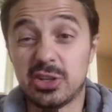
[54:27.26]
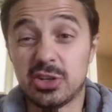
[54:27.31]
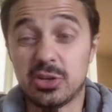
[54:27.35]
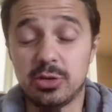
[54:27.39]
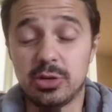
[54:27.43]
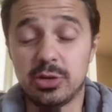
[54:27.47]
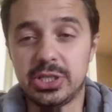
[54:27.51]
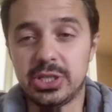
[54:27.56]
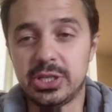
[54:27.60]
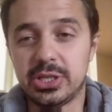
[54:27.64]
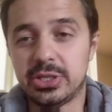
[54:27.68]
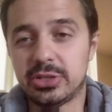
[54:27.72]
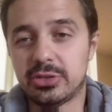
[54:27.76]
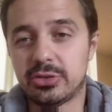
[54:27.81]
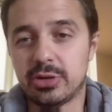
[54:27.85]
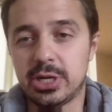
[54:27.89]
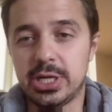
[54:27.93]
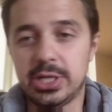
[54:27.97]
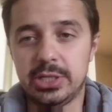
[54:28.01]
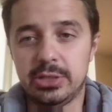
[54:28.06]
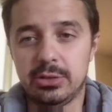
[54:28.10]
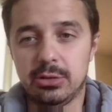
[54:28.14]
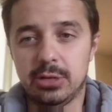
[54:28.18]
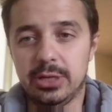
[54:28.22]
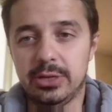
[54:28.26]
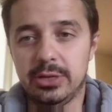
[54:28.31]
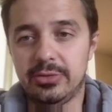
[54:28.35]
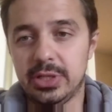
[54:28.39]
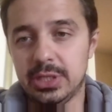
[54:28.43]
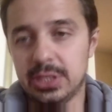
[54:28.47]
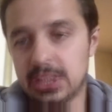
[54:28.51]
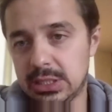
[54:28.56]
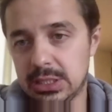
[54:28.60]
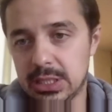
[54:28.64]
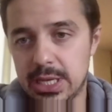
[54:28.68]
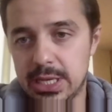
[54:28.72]
choices, trying to live
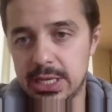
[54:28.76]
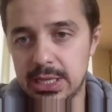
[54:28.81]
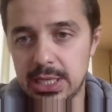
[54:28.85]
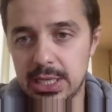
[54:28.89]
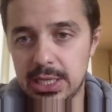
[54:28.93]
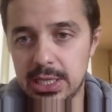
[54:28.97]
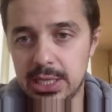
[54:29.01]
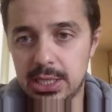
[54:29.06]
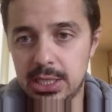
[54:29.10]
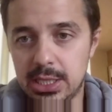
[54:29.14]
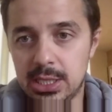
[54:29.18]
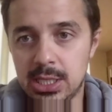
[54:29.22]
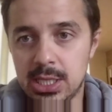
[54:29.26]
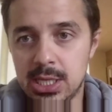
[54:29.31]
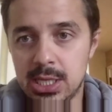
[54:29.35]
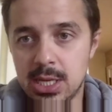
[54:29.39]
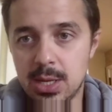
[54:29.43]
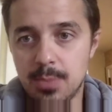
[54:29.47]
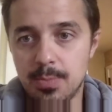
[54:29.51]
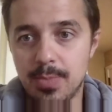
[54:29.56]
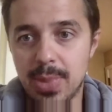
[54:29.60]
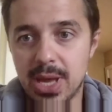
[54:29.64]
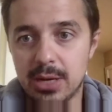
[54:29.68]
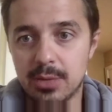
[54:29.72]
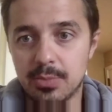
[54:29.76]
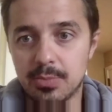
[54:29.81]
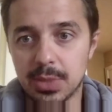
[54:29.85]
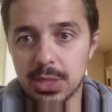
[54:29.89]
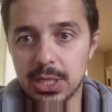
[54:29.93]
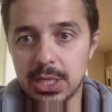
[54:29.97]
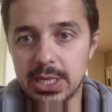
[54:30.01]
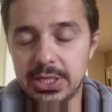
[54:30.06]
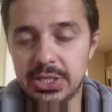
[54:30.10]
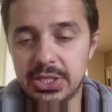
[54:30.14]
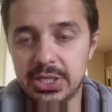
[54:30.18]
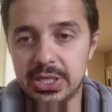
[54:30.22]
in slightly better
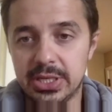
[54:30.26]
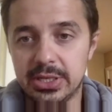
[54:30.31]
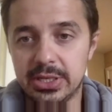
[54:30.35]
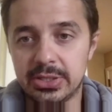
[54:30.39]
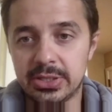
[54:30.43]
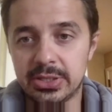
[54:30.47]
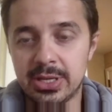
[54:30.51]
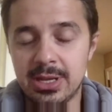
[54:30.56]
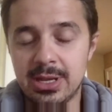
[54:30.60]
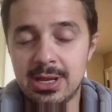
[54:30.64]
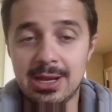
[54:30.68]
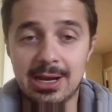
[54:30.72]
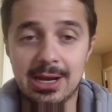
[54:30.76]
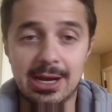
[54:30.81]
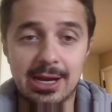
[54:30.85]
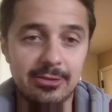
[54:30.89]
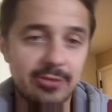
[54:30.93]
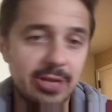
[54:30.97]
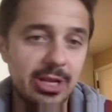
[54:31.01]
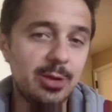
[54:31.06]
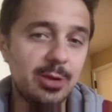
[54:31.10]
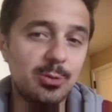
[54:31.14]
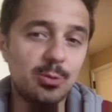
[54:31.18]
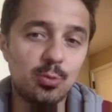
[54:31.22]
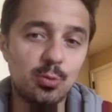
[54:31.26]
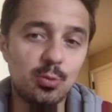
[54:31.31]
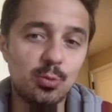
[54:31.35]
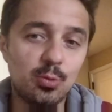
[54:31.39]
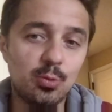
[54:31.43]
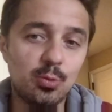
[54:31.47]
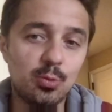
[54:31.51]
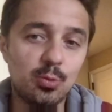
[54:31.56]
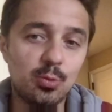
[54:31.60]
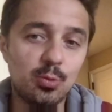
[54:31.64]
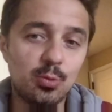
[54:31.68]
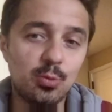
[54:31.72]
places. I really
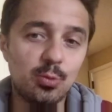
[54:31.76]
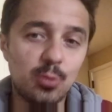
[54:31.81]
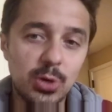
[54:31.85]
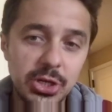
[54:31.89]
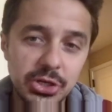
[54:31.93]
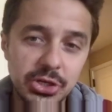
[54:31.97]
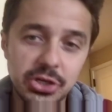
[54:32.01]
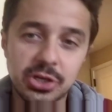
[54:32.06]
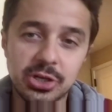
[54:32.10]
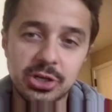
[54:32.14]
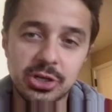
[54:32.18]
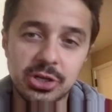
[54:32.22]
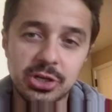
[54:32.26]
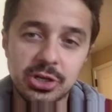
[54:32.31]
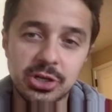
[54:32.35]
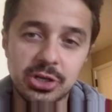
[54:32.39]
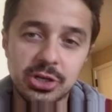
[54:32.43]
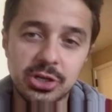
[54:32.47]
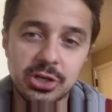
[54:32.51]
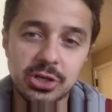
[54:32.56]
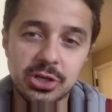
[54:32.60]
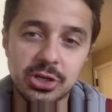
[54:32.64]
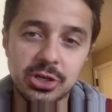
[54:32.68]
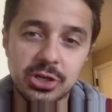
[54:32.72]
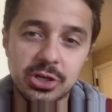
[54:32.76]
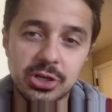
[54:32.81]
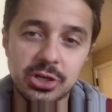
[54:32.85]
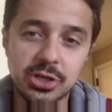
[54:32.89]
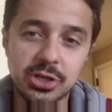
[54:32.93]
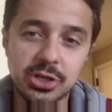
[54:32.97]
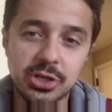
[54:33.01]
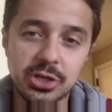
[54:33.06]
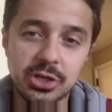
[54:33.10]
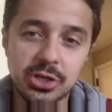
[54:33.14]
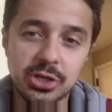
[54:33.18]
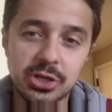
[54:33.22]
wish
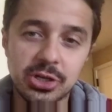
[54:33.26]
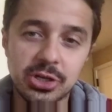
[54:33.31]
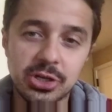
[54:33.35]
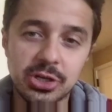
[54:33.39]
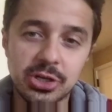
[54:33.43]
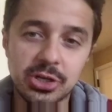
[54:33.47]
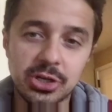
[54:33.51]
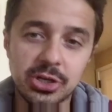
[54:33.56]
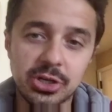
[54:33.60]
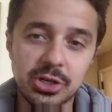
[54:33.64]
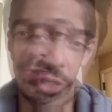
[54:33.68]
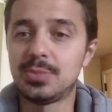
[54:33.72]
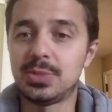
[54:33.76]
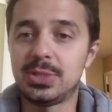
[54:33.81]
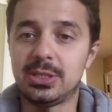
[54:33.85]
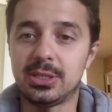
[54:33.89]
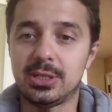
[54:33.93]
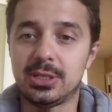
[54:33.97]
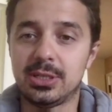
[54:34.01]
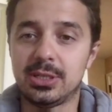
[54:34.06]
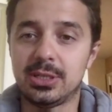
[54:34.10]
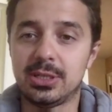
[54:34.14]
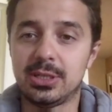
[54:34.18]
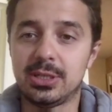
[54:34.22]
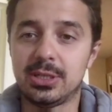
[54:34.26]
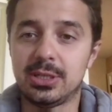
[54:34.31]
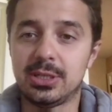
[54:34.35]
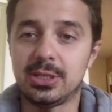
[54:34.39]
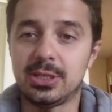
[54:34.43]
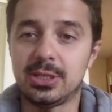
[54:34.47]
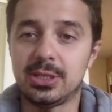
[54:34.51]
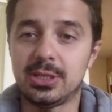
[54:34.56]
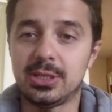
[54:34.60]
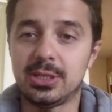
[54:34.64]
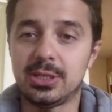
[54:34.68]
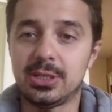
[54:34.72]
someone developed
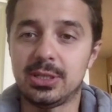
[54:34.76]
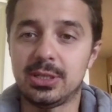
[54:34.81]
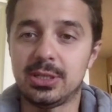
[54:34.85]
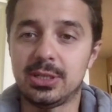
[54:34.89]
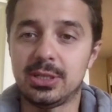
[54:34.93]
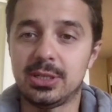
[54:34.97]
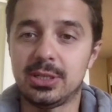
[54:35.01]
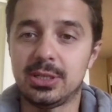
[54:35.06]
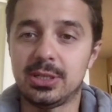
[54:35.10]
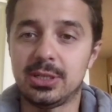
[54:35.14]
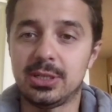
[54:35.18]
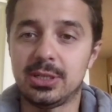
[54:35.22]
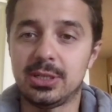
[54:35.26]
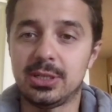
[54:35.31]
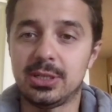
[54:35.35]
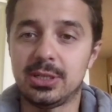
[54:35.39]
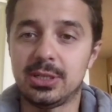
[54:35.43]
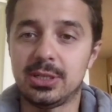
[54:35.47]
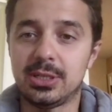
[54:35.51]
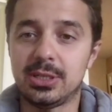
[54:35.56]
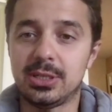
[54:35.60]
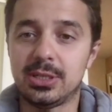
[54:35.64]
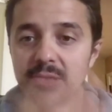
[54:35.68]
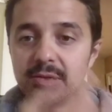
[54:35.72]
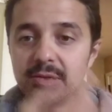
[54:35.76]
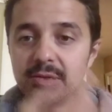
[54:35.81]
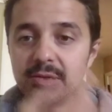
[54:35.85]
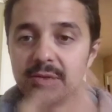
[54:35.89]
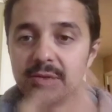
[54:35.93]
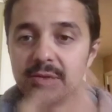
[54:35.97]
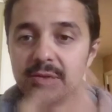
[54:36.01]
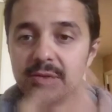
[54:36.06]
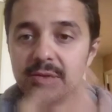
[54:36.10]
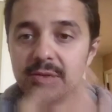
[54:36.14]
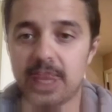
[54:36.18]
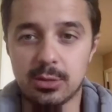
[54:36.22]
some kind of
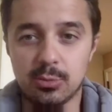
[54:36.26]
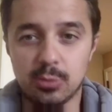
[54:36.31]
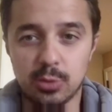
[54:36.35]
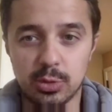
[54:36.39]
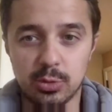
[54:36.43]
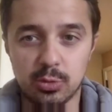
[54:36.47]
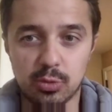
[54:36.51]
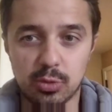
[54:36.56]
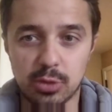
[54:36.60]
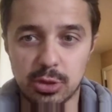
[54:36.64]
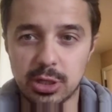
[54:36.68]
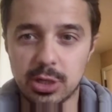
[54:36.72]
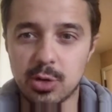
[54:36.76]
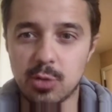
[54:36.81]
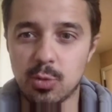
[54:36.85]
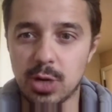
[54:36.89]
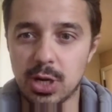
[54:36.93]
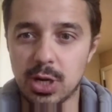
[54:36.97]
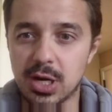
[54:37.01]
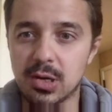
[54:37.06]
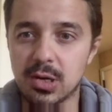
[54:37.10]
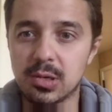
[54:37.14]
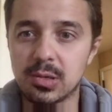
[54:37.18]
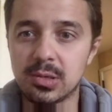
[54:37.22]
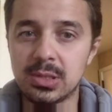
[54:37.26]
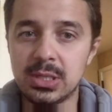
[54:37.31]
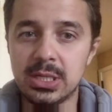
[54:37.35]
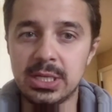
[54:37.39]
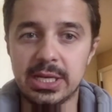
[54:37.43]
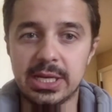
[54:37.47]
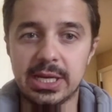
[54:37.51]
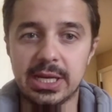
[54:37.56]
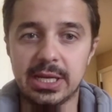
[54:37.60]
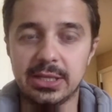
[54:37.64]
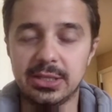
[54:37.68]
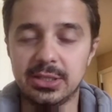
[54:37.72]
nasal filter that would work
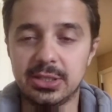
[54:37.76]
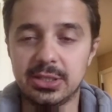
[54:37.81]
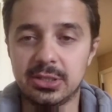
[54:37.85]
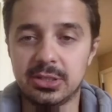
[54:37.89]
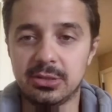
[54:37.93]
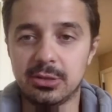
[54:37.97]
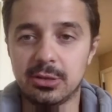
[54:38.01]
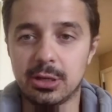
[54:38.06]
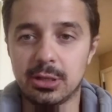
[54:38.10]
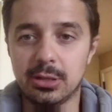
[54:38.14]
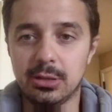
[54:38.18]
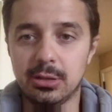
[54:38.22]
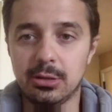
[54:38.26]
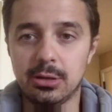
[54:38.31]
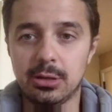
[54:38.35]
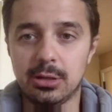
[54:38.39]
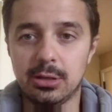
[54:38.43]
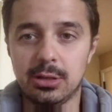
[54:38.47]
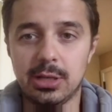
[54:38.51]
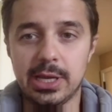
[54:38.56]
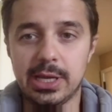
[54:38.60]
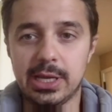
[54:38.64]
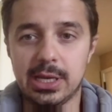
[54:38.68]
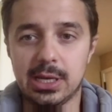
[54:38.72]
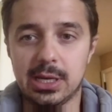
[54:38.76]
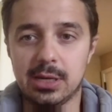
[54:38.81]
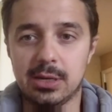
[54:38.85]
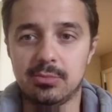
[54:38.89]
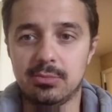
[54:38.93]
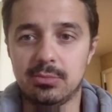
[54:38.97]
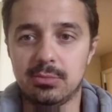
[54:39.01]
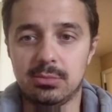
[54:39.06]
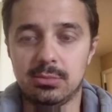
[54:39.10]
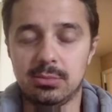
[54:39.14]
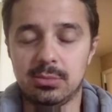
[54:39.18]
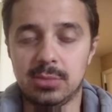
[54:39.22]
well and not look
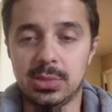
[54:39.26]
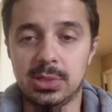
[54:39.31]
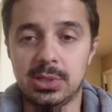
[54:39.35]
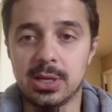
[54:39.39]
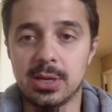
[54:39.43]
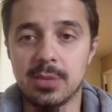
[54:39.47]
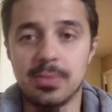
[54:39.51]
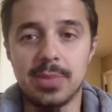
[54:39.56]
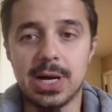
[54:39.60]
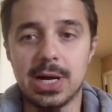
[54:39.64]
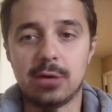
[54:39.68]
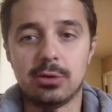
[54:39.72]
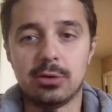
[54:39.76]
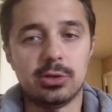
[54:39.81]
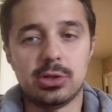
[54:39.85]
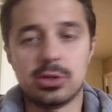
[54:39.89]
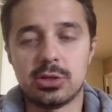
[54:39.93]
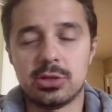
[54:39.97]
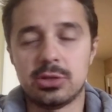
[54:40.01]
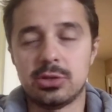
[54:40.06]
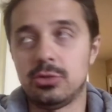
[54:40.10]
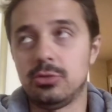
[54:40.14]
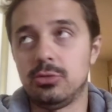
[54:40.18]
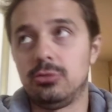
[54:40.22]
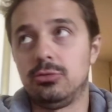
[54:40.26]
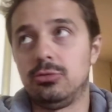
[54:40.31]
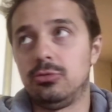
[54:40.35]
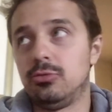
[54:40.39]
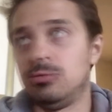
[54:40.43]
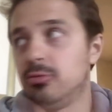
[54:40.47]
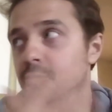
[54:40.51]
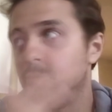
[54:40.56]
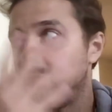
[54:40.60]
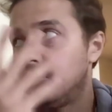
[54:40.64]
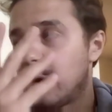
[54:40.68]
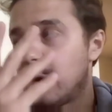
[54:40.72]
like I'm about
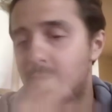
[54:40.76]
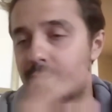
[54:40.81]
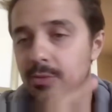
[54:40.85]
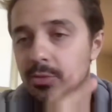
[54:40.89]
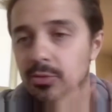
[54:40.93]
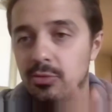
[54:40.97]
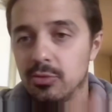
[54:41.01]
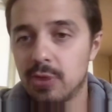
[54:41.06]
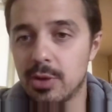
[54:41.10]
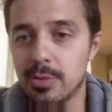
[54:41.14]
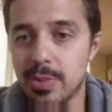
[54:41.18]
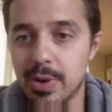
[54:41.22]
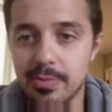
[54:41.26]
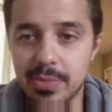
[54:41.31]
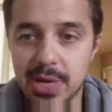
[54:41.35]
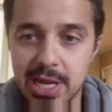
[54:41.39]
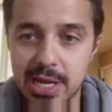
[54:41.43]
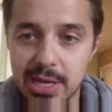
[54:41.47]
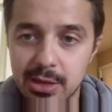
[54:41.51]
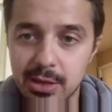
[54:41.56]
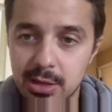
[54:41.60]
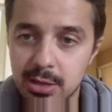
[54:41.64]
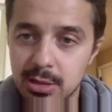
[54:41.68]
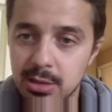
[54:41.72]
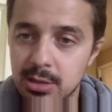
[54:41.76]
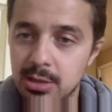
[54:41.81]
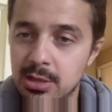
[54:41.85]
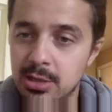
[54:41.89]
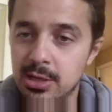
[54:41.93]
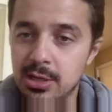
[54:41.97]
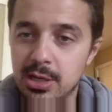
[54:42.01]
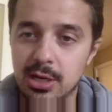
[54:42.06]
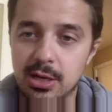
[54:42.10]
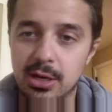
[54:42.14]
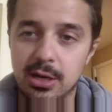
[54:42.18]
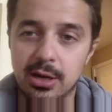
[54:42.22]
to rob a bank.
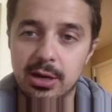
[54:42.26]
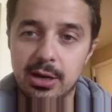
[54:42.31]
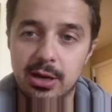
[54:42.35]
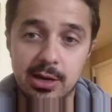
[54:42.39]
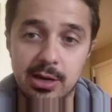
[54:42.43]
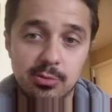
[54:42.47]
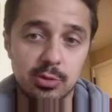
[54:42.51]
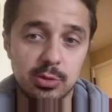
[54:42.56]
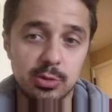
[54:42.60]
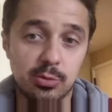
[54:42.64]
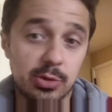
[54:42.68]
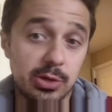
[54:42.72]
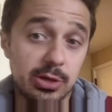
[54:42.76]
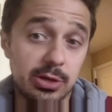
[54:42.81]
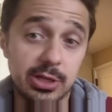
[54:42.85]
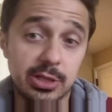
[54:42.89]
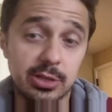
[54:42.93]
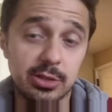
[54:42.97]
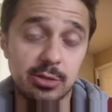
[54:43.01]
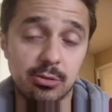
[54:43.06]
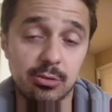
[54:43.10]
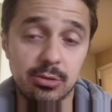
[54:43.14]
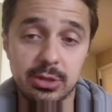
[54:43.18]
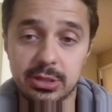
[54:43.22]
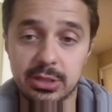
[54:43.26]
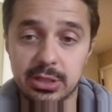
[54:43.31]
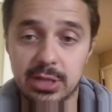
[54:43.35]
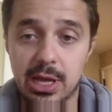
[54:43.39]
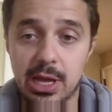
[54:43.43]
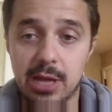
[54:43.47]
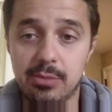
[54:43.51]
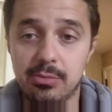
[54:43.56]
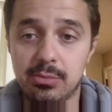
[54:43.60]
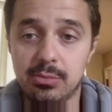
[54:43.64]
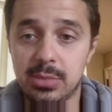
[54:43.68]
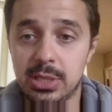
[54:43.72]
I would wear it all the
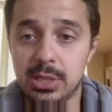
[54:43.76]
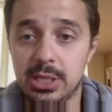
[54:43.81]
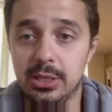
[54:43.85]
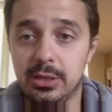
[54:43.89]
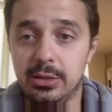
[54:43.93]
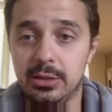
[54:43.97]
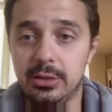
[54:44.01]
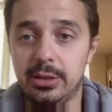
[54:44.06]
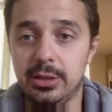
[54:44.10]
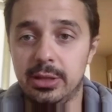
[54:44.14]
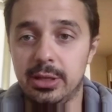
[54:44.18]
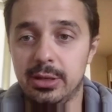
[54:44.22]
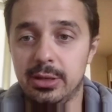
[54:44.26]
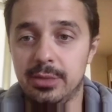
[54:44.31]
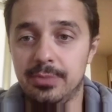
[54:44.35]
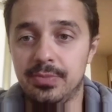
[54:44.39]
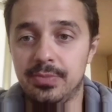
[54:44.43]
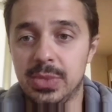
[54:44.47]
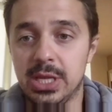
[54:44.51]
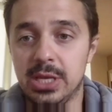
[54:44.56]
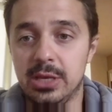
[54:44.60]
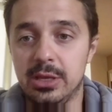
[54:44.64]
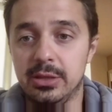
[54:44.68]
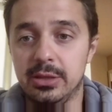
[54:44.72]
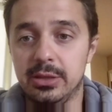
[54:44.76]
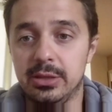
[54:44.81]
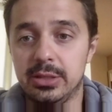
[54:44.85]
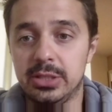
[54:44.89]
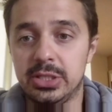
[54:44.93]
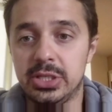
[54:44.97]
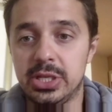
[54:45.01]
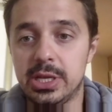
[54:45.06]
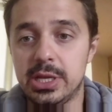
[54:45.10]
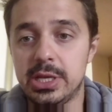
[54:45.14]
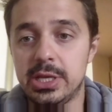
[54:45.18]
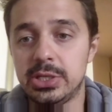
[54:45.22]
time in
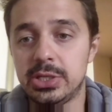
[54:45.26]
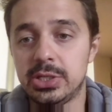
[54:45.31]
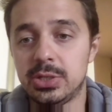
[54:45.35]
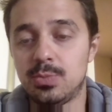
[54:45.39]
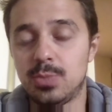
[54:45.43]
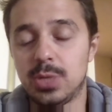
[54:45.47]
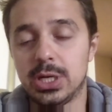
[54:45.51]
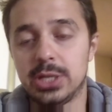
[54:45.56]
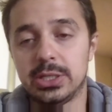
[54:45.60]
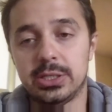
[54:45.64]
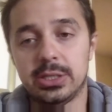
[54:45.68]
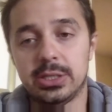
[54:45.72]
cities, but